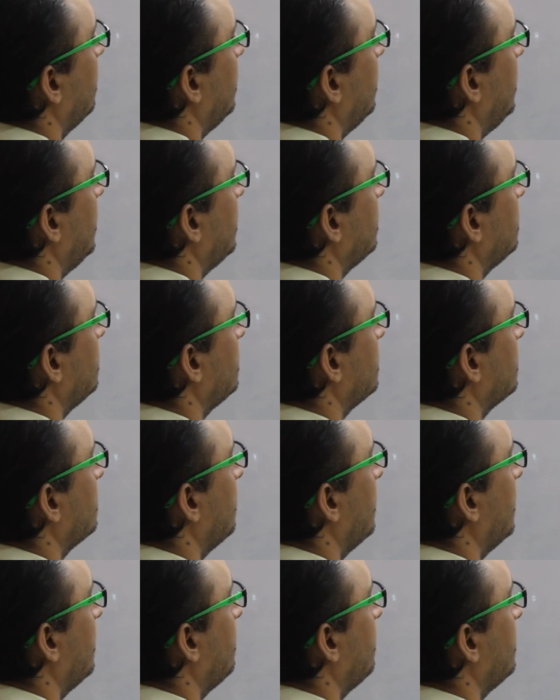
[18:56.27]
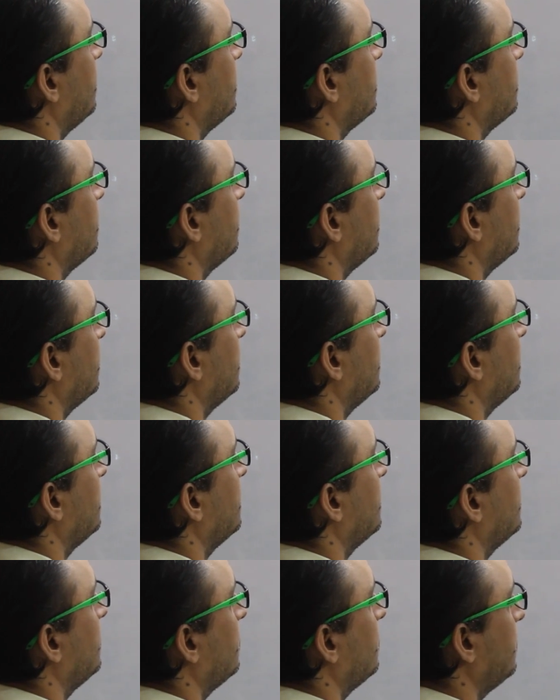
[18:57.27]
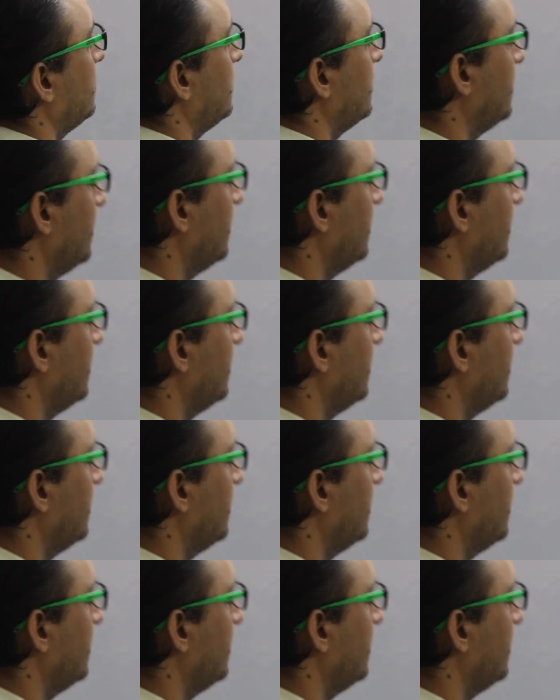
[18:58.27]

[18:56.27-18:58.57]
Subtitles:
x square plus 1 under root,